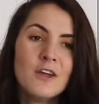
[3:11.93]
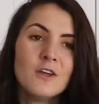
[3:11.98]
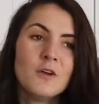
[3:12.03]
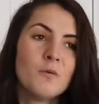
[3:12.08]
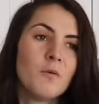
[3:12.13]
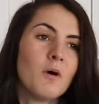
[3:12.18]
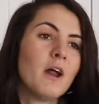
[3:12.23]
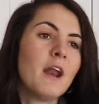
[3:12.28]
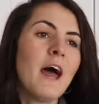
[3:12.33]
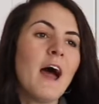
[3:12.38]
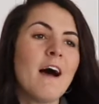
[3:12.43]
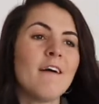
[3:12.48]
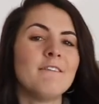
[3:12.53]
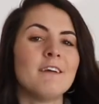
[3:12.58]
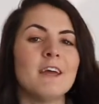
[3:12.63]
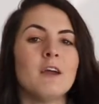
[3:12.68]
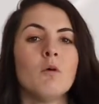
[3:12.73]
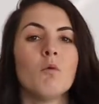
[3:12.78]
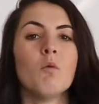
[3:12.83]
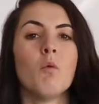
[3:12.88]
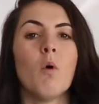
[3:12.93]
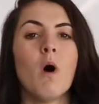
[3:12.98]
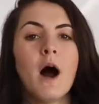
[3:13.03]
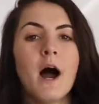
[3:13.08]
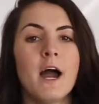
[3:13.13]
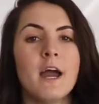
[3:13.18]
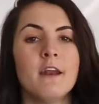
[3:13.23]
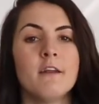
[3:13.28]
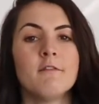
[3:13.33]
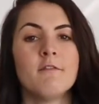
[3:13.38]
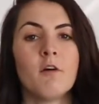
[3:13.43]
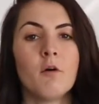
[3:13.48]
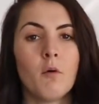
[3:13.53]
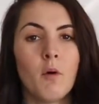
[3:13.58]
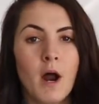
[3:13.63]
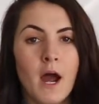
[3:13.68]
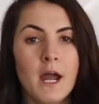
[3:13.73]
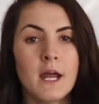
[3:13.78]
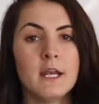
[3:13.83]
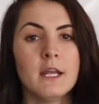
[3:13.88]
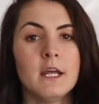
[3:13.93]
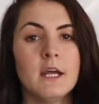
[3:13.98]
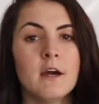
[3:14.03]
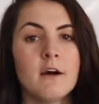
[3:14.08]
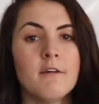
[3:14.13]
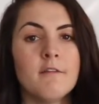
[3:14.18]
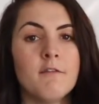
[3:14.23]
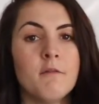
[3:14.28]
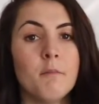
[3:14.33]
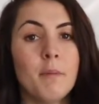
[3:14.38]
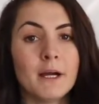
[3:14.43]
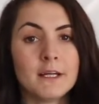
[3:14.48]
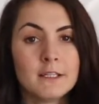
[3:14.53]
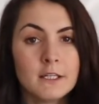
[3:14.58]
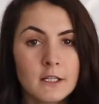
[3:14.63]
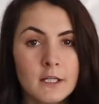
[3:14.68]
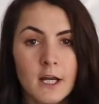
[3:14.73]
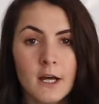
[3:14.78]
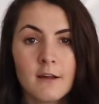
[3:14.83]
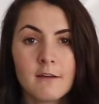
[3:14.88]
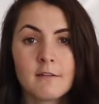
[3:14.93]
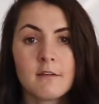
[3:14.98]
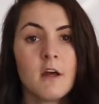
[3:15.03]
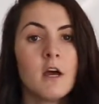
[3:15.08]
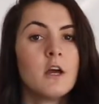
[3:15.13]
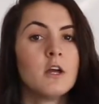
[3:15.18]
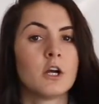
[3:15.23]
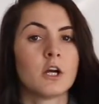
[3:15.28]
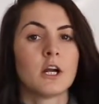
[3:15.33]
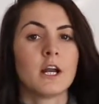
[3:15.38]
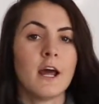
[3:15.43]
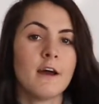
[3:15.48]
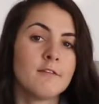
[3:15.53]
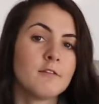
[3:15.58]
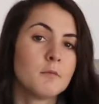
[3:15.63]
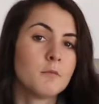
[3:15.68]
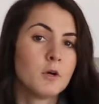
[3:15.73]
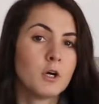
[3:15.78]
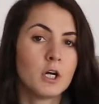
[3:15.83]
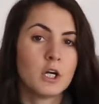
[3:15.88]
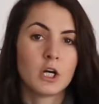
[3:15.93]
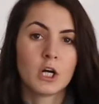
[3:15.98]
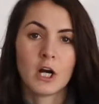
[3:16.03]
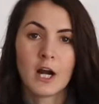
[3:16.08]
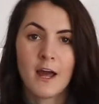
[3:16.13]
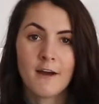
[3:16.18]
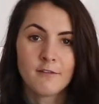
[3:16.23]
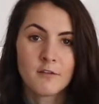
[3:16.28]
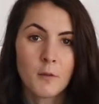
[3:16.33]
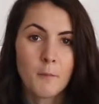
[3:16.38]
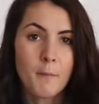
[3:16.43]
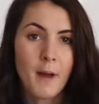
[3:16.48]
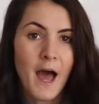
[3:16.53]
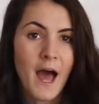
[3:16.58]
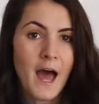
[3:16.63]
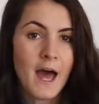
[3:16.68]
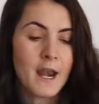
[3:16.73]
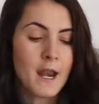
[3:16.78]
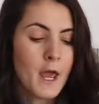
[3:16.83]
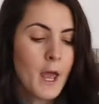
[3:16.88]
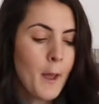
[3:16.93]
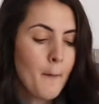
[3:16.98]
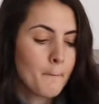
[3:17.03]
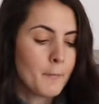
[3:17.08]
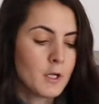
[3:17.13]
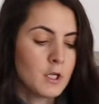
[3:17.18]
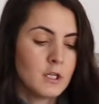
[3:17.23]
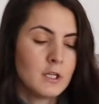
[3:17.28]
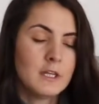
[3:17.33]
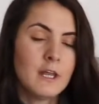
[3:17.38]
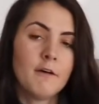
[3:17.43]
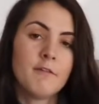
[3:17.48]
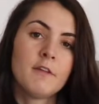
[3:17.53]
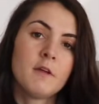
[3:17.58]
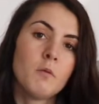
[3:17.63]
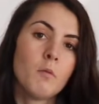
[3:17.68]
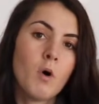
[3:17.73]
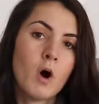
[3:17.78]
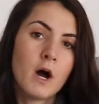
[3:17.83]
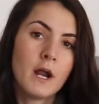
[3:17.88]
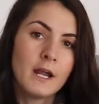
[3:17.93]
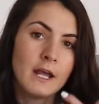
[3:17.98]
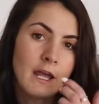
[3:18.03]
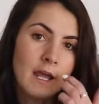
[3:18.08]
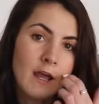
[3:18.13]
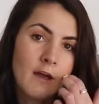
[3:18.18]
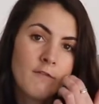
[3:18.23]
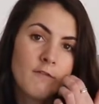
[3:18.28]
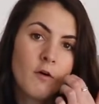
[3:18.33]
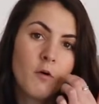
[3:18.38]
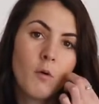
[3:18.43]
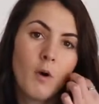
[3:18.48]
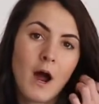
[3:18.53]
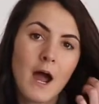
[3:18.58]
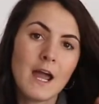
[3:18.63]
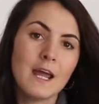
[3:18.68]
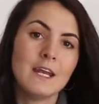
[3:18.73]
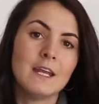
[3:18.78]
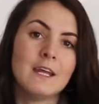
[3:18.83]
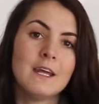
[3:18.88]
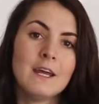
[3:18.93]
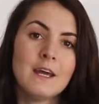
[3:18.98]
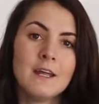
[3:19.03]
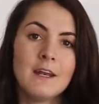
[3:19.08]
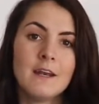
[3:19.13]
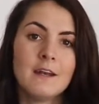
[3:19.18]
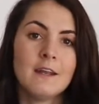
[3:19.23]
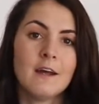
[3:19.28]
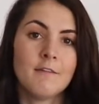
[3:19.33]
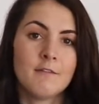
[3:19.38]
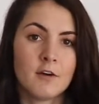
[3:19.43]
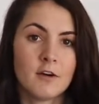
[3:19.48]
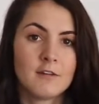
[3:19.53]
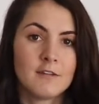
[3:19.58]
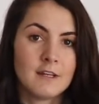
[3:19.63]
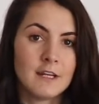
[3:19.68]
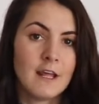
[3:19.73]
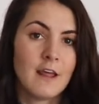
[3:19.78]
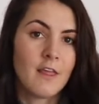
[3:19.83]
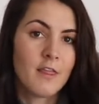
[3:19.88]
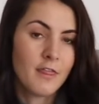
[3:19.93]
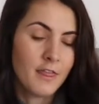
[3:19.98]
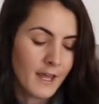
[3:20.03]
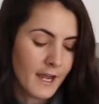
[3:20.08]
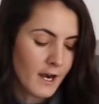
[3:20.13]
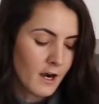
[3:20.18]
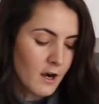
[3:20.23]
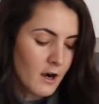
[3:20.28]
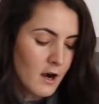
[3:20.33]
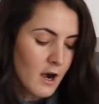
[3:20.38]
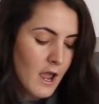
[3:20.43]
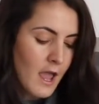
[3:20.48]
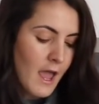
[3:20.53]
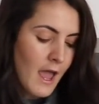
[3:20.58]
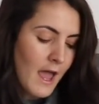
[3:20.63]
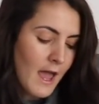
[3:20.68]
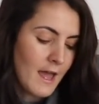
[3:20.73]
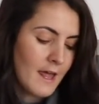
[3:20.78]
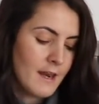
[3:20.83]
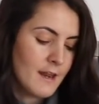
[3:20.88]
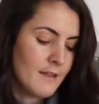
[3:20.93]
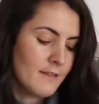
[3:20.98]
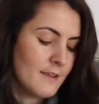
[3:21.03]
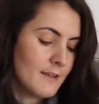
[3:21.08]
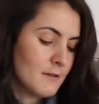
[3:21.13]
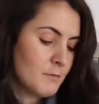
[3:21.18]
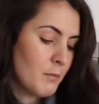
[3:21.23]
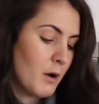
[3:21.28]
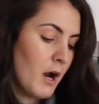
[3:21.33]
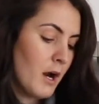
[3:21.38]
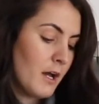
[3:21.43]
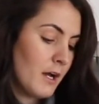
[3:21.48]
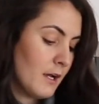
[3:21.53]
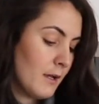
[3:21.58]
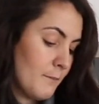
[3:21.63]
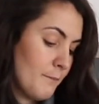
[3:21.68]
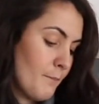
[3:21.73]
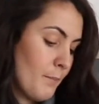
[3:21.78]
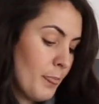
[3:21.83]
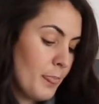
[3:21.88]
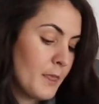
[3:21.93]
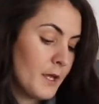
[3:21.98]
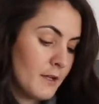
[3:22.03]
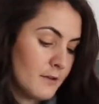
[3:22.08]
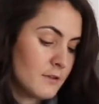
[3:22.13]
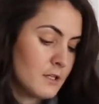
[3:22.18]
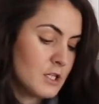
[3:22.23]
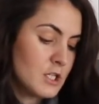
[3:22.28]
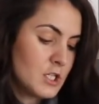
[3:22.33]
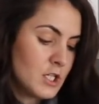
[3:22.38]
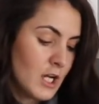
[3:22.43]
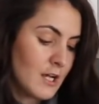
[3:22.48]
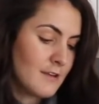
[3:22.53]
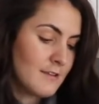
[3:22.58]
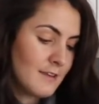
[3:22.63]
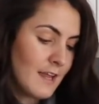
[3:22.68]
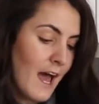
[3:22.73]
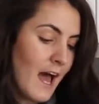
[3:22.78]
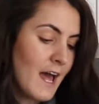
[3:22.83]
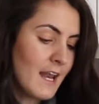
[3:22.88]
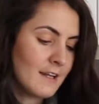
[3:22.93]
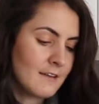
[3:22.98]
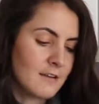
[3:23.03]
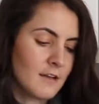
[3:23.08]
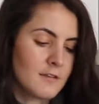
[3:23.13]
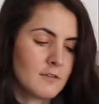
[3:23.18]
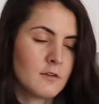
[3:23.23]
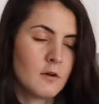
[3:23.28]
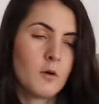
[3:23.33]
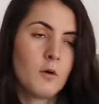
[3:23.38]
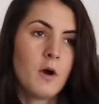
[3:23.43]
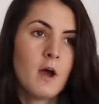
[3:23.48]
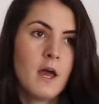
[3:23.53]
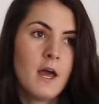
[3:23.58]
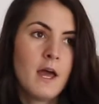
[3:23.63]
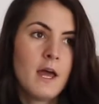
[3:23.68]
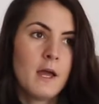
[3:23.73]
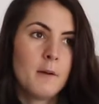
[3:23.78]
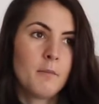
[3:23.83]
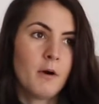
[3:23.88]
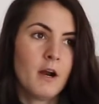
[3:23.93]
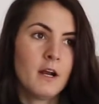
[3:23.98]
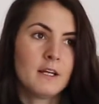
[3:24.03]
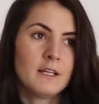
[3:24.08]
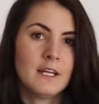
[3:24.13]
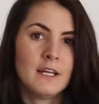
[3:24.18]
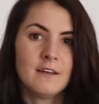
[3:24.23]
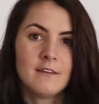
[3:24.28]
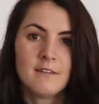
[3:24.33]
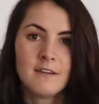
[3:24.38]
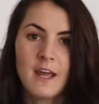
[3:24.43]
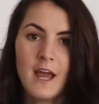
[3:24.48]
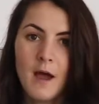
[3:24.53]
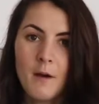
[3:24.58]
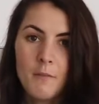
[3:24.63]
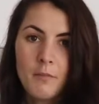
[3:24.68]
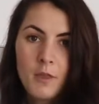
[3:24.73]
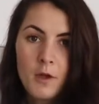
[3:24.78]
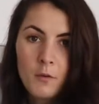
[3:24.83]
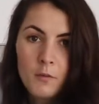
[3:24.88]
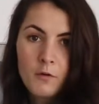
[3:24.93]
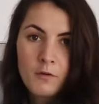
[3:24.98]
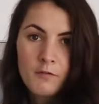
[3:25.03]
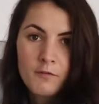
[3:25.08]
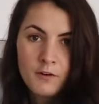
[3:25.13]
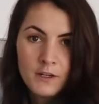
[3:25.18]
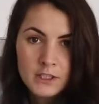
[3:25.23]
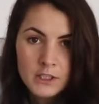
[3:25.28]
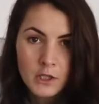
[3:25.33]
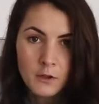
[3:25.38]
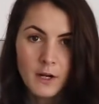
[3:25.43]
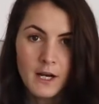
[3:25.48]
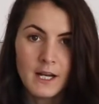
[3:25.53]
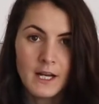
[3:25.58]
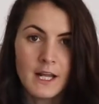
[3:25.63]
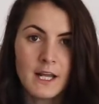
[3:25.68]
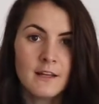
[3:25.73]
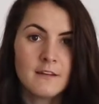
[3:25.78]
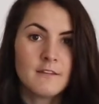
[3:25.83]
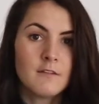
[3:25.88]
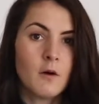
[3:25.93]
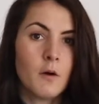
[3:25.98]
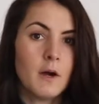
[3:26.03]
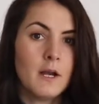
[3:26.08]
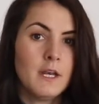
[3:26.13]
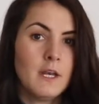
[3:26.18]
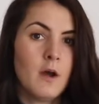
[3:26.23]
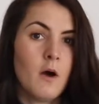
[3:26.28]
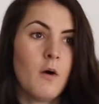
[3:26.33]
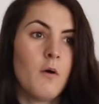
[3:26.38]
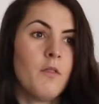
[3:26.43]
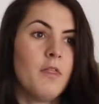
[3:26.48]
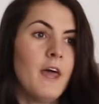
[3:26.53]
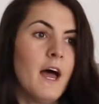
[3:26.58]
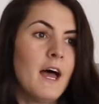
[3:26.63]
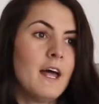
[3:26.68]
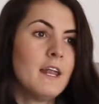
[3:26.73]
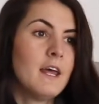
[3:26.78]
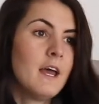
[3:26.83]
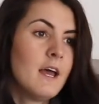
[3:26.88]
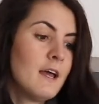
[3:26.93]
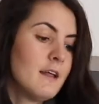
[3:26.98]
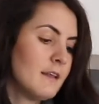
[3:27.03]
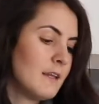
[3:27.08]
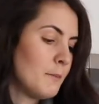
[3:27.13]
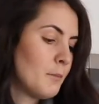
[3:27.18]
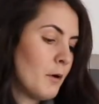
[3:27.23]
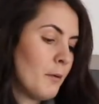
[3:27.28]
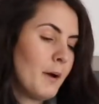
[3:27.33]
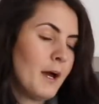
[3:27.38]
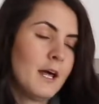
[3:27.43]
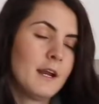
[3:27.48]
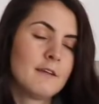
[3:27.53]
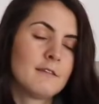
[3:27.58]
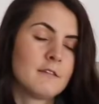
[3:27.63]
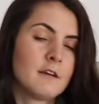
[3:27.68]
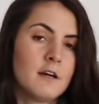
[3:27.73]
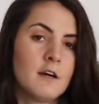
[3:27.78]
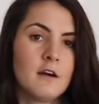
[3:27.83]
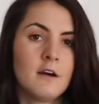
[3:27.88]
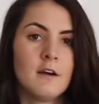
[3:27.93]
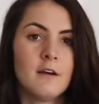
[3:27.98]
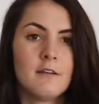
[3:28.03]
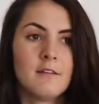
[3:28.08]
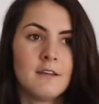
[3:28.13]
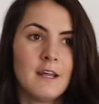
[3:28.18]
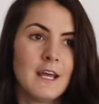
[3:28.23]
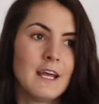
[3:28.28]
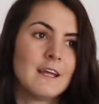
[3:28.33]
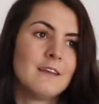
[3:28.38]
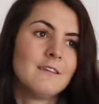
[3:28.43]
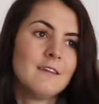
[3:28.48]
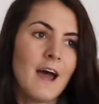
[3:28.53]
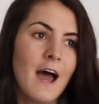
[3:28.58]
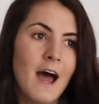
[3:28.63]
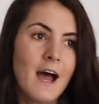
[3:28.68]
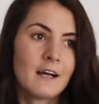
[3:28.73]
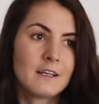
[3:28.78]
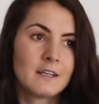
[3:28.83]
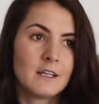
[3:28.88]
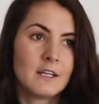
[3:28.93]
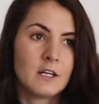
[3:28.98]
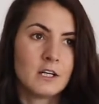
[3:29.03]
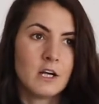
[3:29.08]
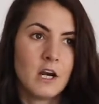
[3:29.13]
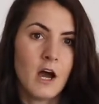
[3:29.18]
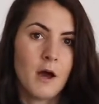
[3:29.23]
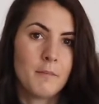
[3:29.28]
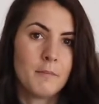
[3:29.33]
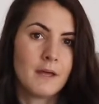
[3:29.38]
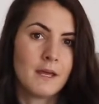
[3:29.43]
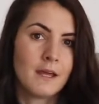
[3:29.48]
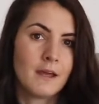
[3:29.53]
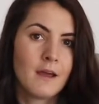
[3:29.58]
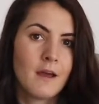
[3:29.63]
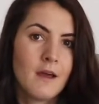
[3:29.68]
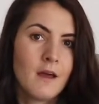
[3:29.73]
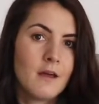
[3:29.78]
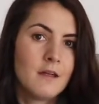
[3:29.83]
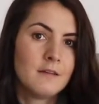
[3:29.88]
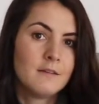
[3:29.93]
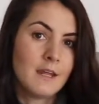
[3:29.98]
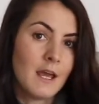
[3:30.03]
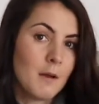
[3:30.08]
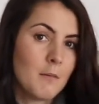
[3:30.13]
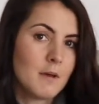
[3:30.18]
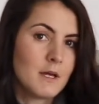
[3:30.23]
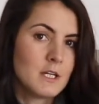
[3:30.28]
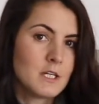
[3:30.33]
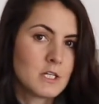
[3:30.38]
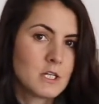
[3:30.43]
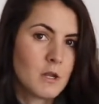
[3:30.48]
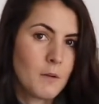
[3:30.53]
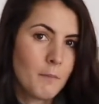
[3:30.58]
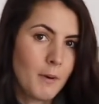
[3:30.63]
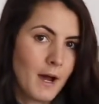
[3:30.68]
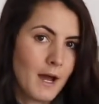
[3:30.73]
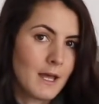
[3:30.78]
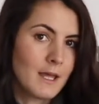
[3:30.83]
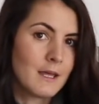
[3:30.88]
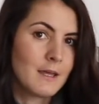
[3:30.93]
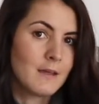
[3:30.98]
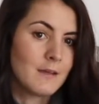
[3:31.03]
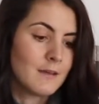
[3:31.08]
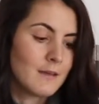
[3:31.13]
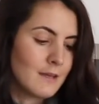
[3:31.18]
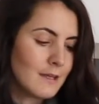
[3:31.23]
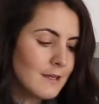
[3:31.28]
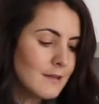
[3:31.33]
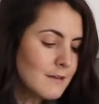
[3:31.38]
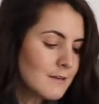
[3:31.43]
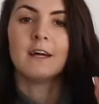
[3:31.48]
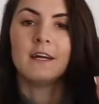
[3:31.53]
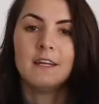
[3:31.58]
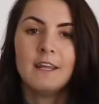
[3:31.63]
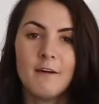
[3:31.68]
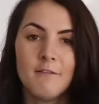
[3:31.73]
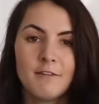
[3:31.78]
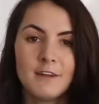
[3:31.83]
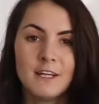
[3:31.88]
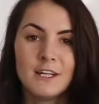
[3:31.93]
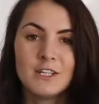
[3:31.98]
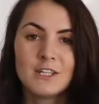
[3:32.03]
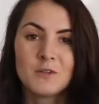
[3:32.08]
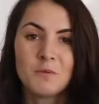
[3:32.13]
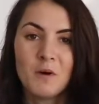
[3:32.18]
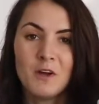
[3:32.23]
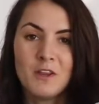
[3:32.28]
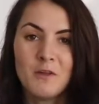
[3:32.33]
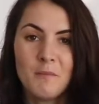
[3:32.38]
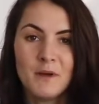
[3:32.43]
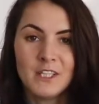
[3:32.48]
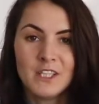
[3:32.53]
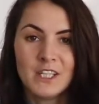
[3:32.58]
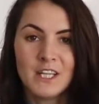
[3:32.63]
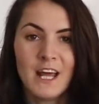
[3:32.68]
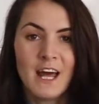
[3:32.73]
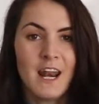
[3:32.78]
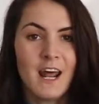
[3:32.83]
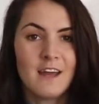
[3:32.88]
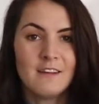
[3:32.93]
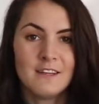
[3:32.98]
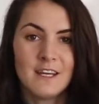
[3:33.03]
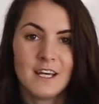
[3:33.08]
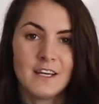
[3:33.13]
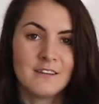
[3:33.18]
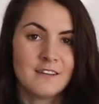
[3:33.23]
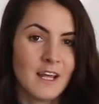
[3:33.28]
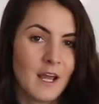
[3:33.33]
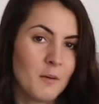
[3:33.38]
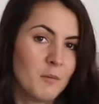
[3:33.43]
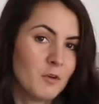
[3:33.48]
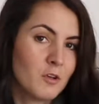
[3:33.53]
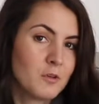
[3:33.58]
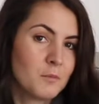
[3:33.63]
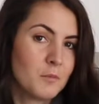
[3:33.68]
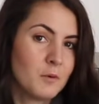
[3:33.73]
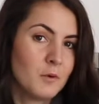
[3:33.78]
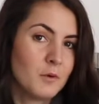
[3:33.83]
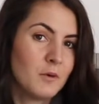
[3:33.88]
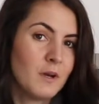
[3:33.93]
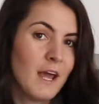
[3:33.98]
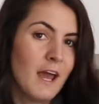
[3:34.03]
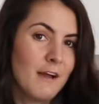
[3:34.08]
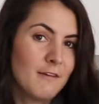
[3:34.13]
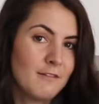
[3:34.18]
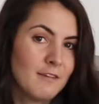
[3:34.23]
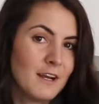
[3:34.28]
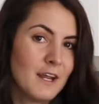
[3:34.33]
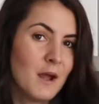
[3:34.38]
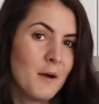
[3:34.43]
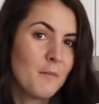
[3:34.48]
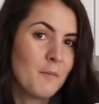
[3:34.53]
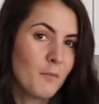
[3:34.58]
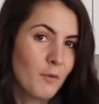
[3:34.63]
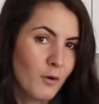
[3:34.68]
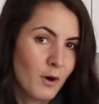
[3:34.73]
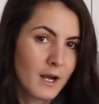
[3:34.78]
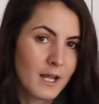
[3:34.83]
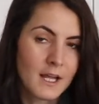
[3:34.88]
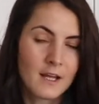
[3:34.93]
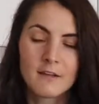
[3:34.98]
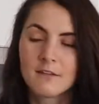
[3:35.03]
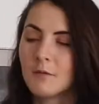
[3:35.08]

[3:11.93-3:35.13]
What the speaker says: You want to have a wide variety of bacteria. You're going to have some good, you're going to have some bad, but you definitely want a variety and diversity there. And this product does just that. It's also a product that is kept refrigerated, so I know that the probiotics are staying intact and they're not being damaged by heat. I definitely just wanted to mention that. I take a tablespoon every morning.